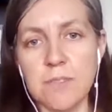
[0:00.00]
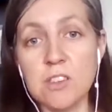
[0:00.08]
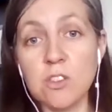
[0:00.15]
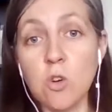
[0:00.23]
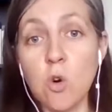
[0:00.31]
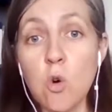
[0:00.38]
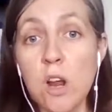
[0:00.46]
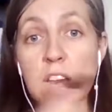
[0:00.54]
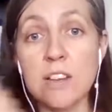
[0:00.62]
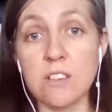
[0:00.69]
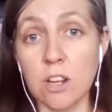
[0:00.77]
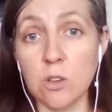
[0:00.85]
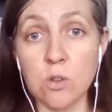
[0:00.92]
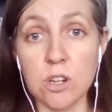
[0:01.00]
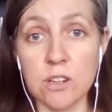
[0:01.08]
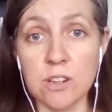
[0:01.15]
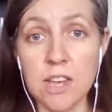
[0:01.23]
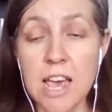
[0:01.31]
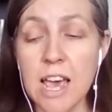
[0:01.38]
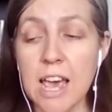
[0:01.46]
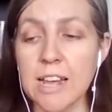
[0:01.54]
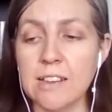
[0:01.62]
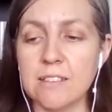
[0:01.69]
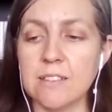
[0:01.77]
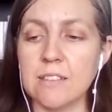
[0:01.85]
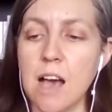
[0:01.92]
It's already diluted.
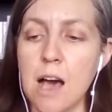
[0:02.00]
It's